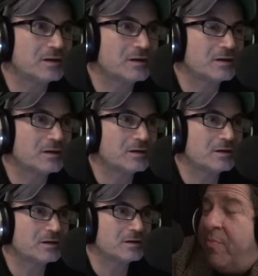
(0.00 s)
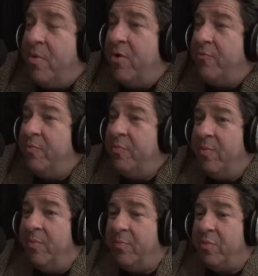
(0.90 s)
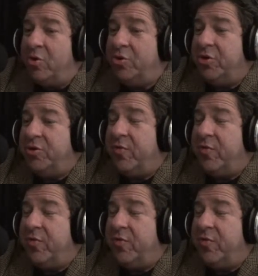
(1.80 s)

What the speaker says: He would drop off portions